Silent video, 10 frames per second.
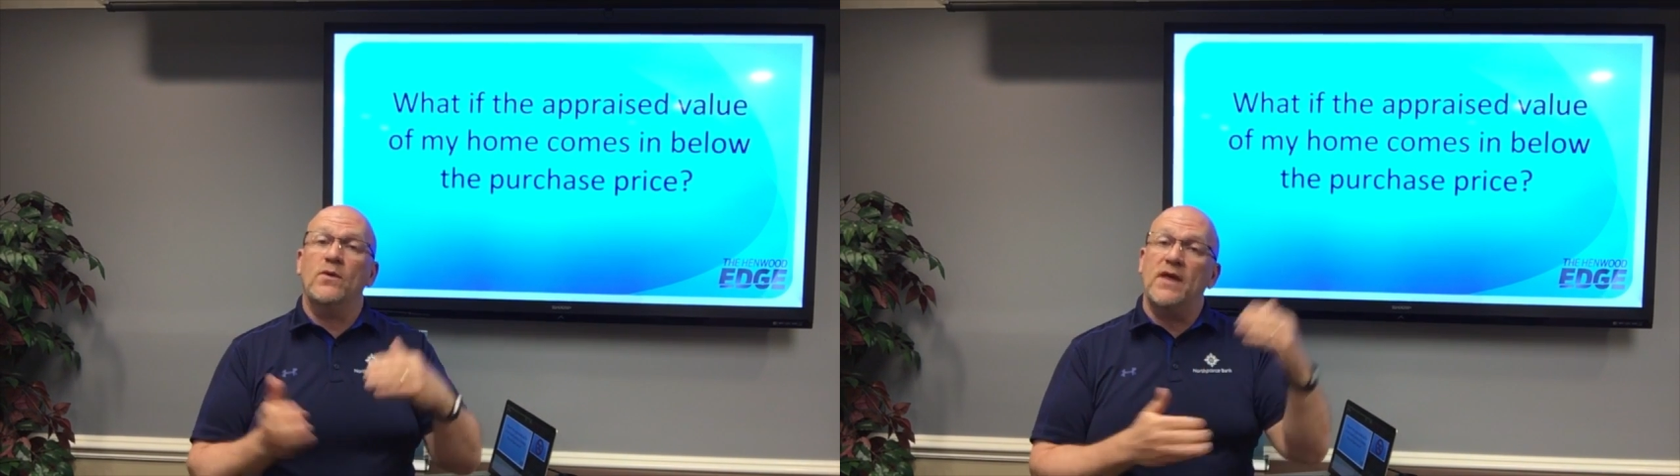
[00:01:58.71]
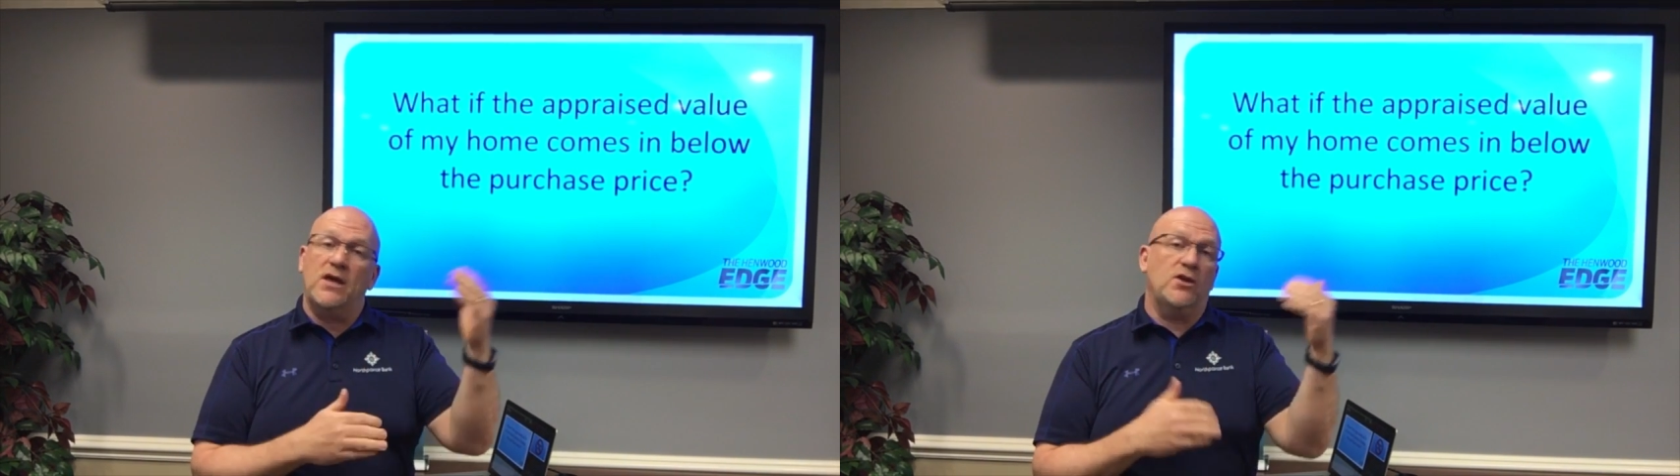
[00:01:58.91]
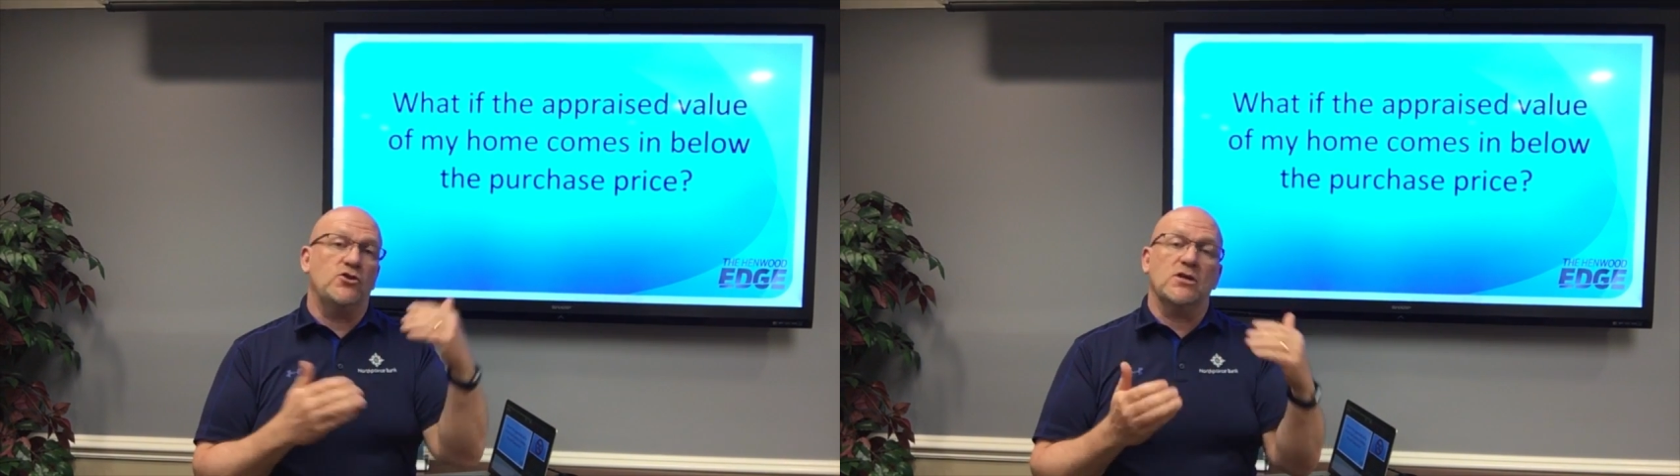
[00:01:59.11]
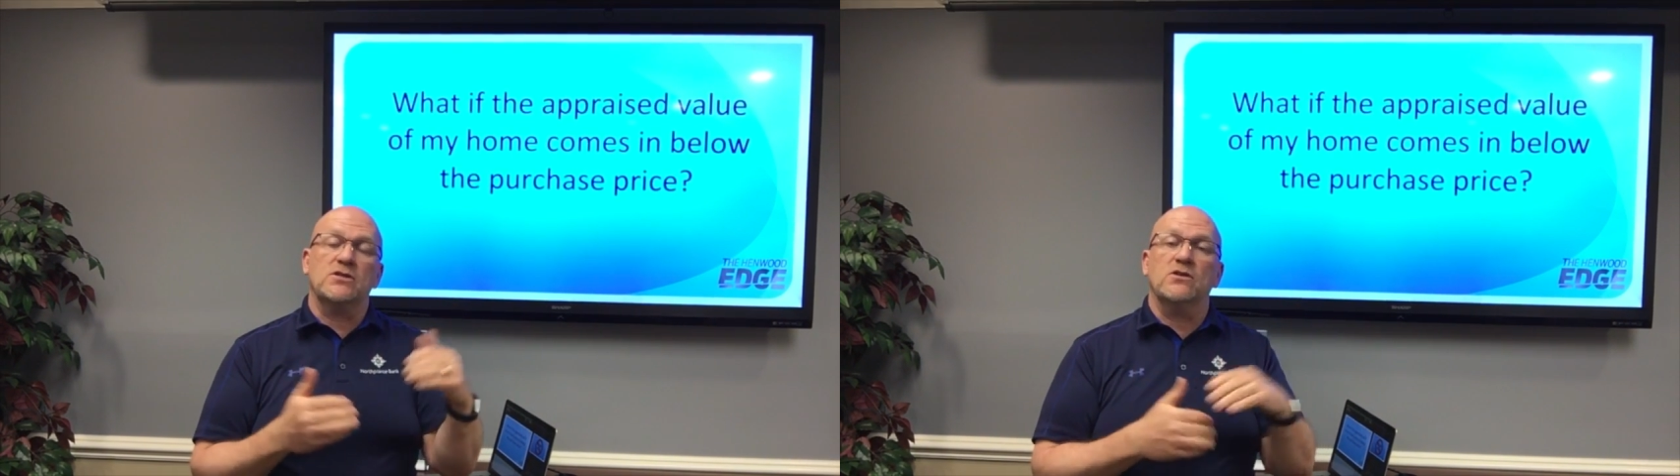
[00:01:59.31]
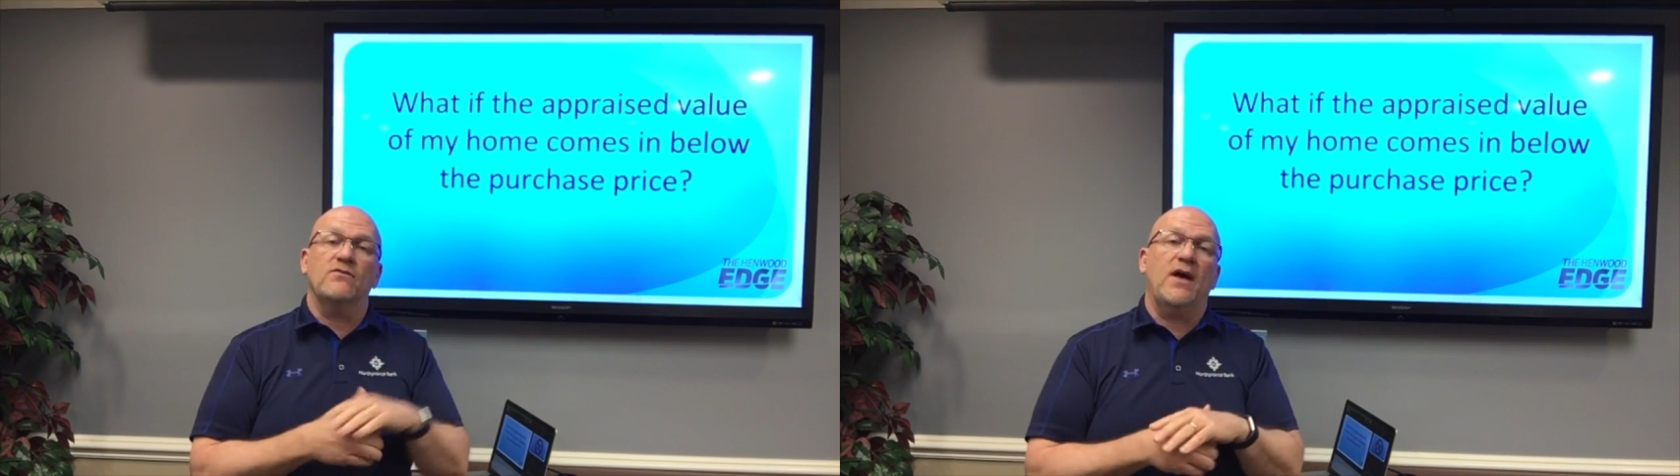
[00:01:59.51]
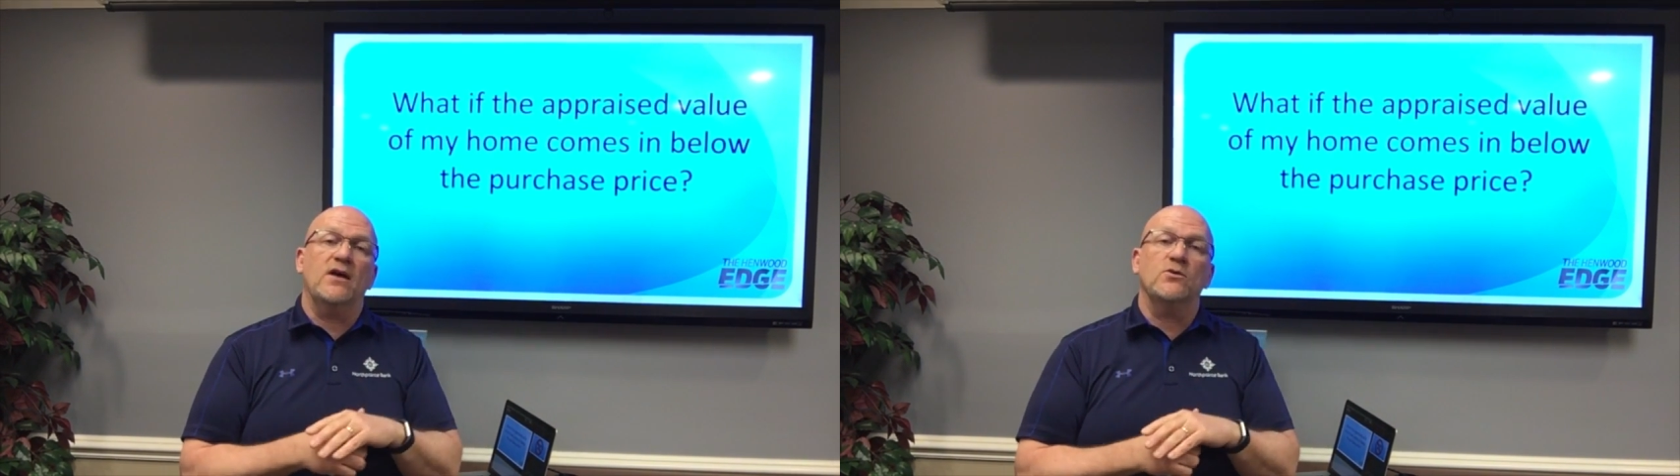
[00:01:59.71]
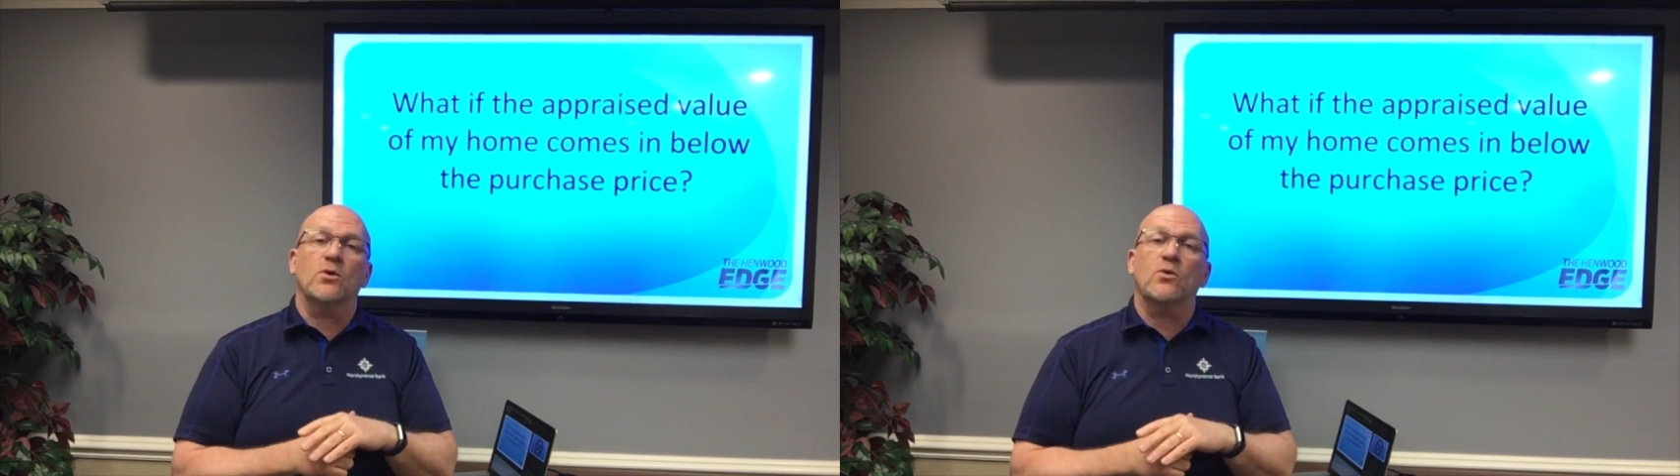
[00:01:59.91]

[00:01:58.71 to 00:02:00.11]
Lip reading: and they can adjust their value